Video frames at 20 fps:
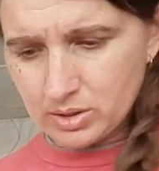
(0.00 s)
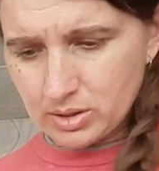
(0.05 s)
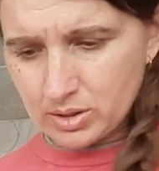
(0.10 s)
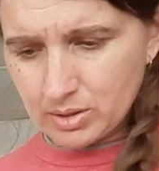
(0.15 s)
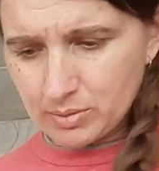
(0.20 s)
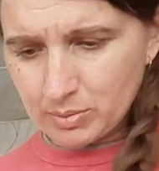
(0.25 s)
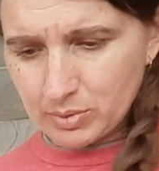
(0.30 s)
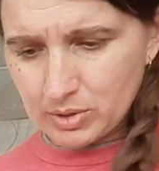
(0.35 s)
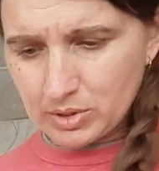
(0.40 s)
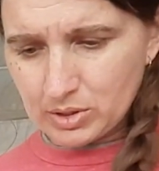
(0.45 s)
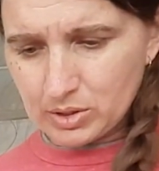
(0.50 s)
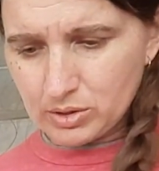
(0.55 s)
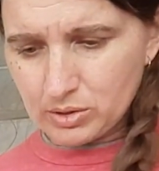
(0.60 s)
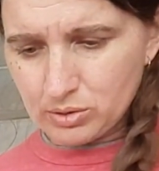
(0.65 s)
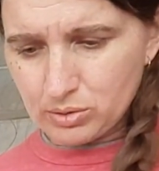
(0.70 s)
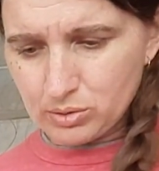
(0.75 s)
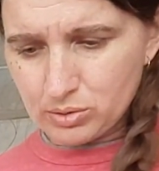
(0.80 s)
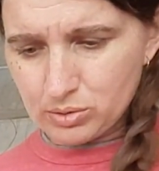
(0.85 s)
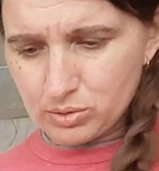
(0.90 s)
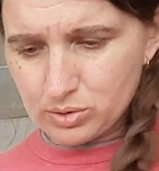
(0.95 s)
I'm going
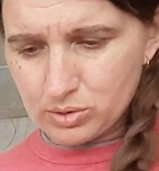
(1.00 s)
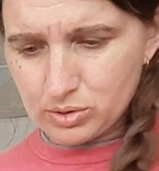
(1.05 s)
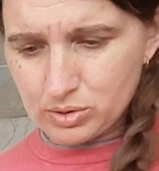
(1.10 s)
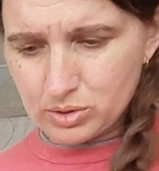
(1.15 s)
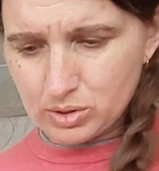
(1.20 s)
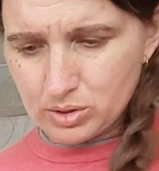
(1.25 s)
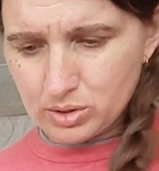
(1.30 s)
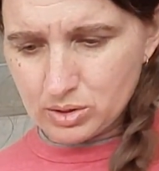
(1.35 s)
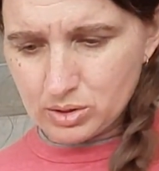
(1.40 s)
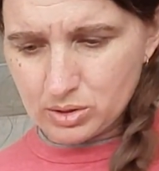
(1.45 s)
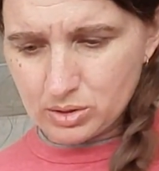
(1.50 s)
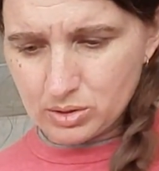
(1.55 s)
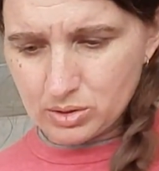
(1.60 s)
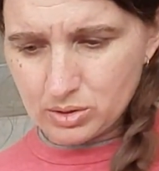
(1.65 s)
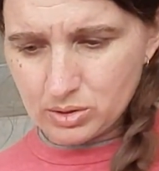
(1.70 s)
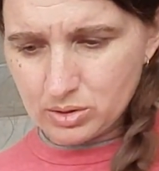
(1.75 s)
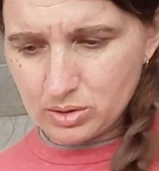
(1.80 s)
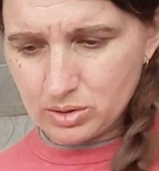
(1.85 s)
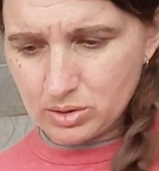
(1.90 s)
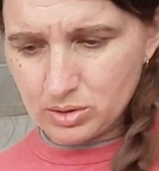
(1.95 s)
to use,
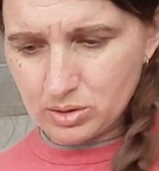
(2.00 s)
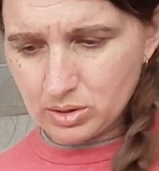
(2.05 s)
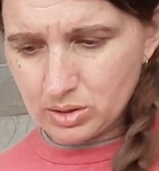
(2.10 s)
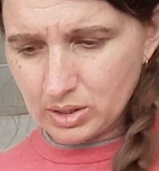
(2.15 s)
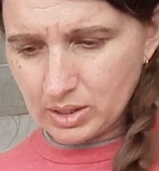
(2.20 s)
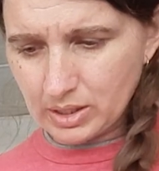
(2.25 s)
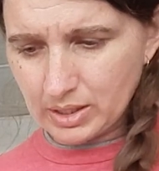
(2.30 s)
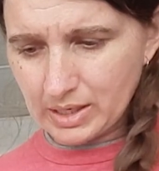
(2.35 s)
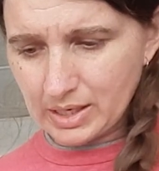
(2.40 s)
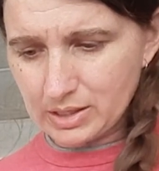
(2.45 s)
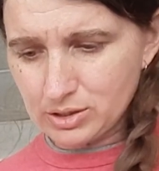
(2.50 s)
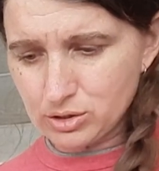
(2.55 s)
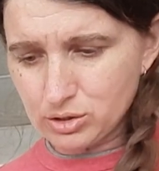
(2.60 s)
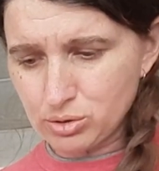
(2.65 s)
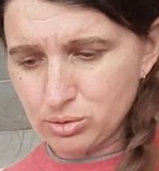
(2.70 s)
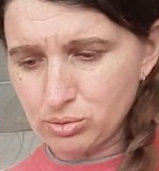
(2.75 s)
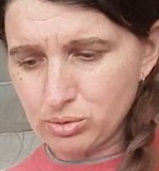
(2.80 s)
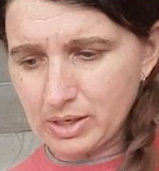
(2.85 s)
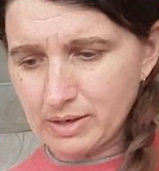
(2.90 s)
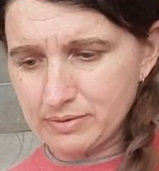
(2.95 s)
I got
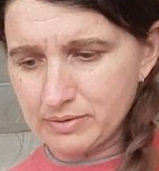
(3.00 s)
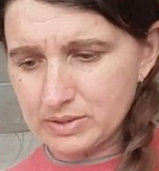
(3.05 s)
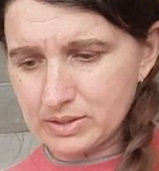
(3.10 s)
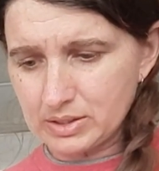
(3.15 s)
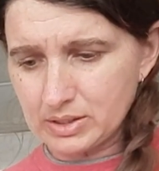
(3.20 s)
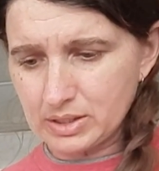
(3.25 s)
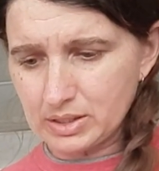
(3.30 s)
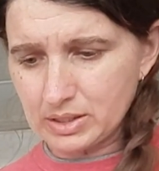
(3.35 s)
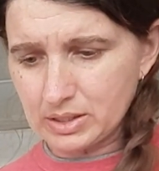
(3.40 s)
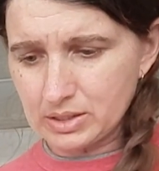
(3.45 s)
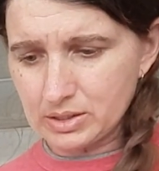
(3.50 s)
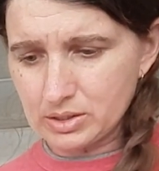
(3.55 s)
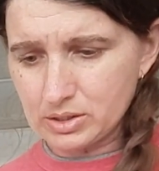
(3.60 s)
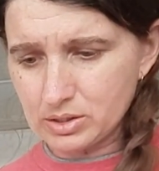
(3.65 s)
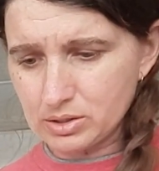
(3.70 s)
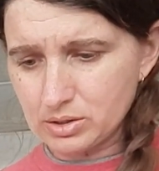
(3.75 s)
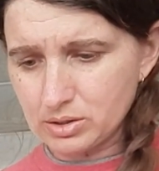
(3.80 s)
2 left in this.